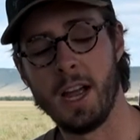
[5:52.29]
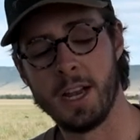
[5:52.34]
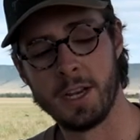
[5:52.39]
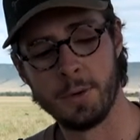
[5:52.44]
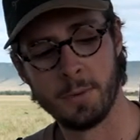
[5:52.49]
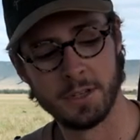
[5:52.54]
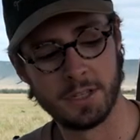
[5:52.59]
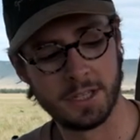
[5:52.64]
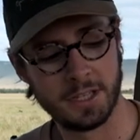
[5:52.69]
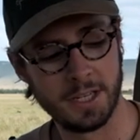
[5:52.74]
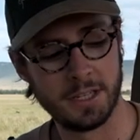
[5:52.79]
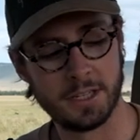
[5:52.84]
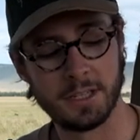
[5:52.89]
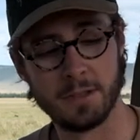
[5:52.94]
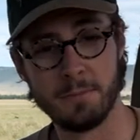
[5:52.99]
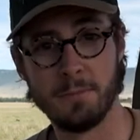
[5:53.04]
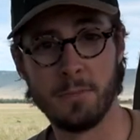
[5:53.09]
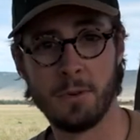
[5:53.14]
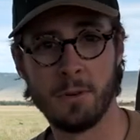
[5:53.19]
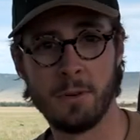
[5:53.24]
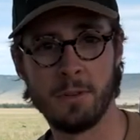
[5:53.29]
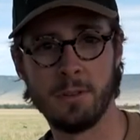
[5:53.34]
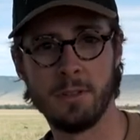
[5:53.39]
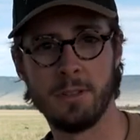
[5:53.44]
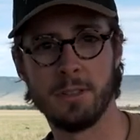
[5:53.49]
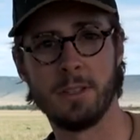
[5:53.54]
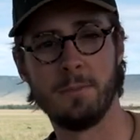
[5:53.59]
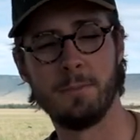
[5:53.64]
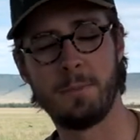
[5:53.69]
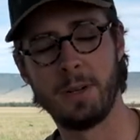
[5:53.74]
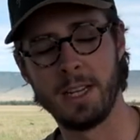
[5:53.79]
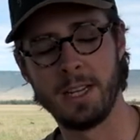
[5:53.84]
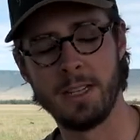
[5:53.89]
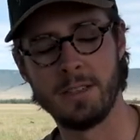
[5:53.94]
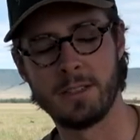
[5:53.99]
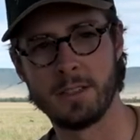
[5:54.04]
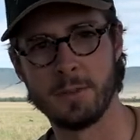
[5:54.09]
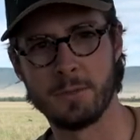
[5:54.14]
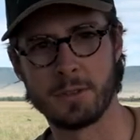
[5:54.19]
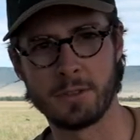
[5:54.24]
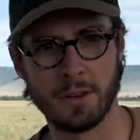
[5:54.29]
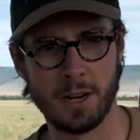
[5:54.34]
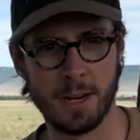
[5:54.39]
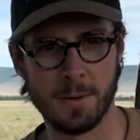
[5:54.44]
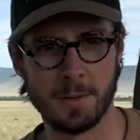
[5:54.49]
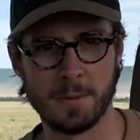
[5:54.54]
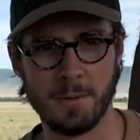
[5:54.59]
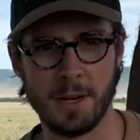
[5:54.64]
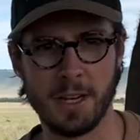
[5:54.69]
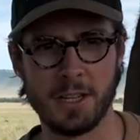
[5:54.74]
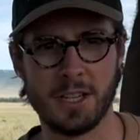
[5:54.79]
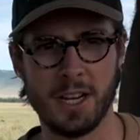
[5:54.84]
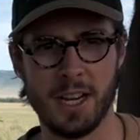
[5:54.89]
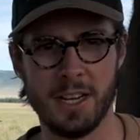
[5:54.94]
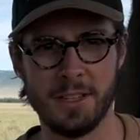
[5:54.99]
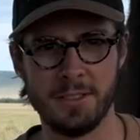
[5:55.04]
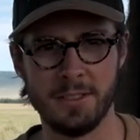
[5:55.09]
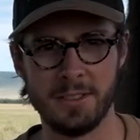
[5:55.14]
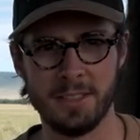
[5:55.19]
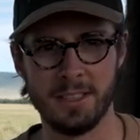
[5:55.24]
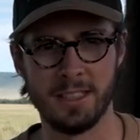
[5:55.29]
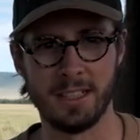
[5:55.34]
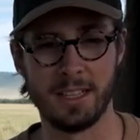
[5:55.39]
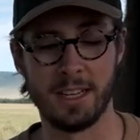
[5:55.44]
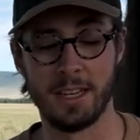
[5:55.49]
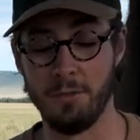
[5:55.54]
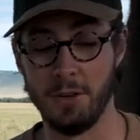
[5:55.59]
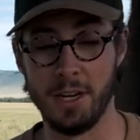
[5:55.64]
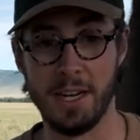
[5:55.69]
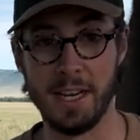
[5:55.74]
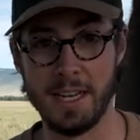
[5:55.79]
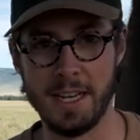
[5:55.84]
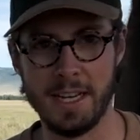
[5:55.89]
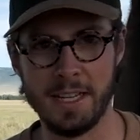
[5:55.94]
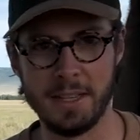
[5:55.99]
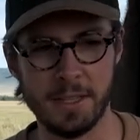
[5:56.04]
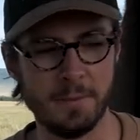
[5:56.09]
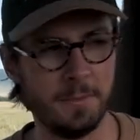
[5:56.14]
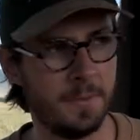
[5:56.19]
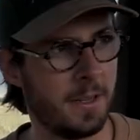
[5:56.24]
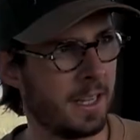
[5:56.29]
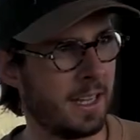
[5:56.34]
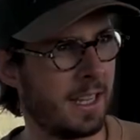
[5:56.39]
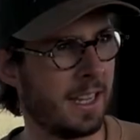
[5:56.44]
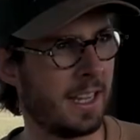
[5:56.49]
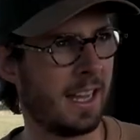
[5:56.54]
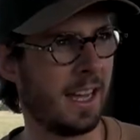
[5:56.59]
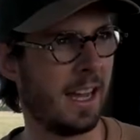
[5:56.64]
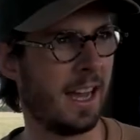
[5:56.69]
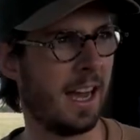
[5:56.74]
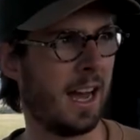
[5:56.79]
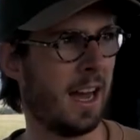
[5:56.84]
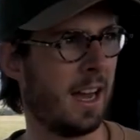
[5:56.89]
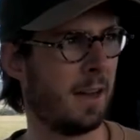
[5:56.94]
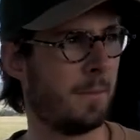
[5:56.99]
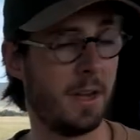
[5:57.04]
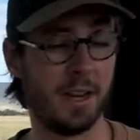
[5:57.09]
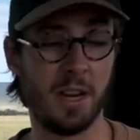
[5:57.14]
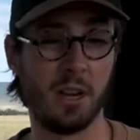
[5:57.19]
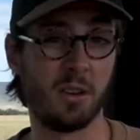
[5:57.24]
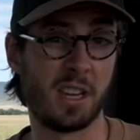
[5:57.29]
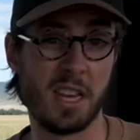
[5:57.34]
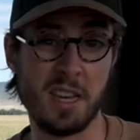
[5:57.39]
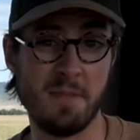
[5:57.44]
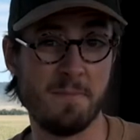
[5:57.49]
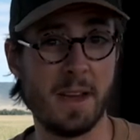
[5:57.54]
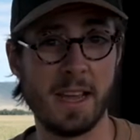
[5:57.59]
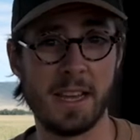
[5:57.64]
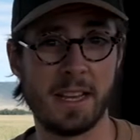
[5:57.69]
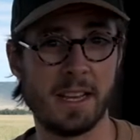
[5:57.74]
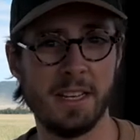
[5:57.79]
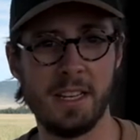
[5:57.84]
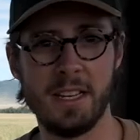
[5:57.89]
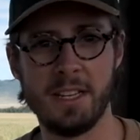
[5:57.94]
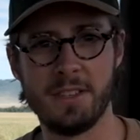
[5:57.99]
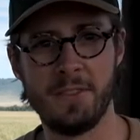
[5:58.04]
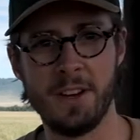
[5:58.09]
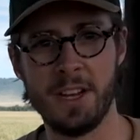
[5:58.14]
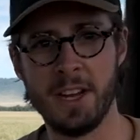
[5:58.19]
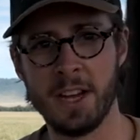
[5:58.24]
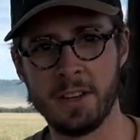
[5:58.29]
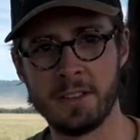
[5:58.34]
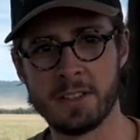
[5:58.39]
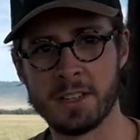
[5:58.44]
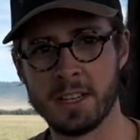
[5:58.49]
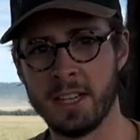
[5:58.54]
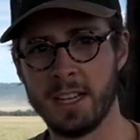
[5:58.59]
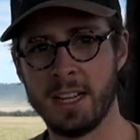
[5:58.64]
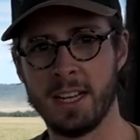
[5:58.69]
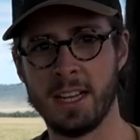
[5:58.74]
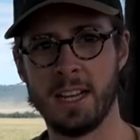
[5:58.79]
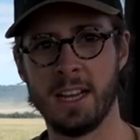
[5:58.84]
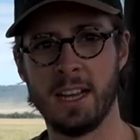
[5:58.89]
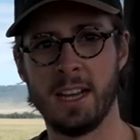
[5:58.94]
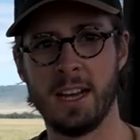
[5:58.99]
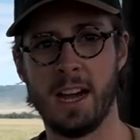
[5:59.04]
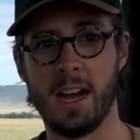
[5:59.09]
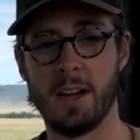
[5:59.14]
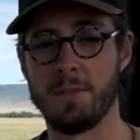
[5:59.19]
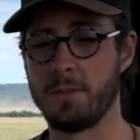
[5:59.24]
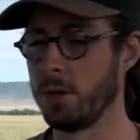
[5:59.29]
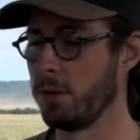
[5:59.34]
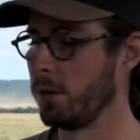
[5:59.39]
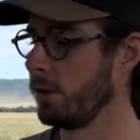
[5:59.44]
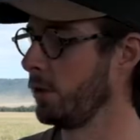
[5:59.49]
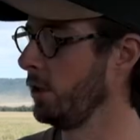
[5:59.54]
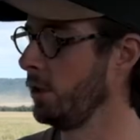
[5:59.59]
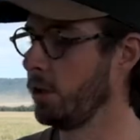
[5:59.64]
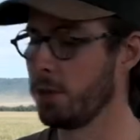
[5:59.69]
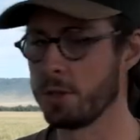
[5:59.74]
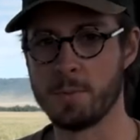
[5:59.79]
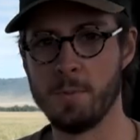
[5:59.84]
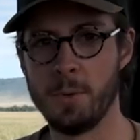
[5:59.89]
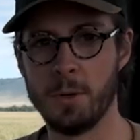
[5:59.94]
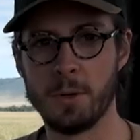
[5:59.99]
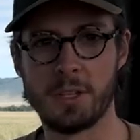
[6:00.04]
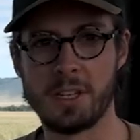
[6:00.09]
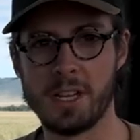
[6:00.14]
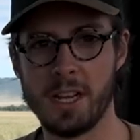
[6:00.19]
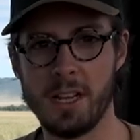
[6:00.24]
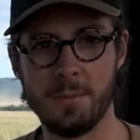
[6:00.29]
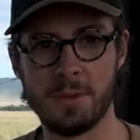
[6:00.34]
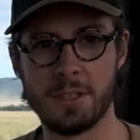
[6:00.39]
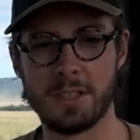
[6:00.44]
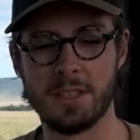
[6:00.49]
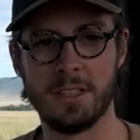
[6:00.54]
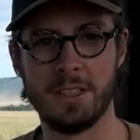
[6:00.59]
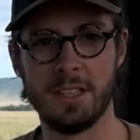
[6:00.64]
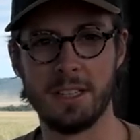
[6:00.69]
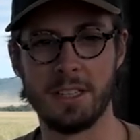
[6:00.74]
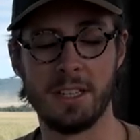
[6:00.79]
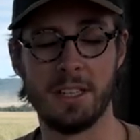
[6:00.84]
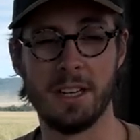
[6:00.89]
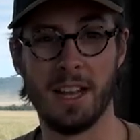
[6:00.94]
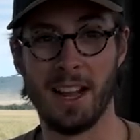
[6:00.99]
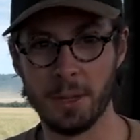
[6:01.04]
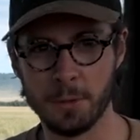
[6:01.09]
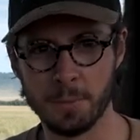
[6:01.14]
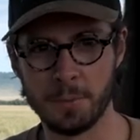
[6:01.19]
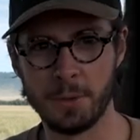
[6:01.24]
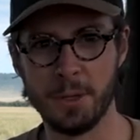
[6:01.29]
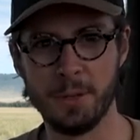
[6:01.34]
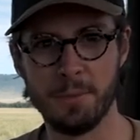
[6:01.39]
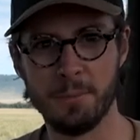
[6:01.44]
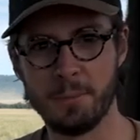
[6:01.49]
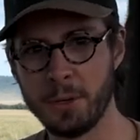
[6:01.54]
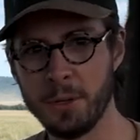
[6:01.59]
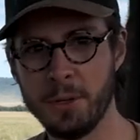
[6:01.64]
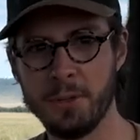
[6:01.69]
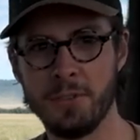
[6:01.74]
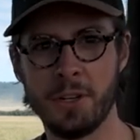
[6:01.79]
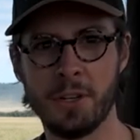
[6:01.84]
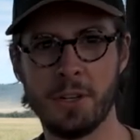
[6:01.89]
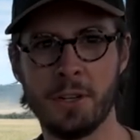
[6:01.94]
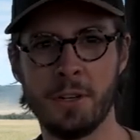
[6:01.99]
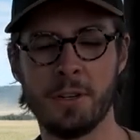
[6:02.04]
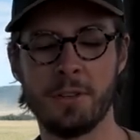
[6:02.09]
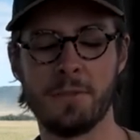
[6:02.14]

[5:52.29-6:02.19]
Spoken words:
and you want to see some more, then please subscribe to my channel. I really need them. And I'll keep making these videos. I've got lots more tips that can help you improve your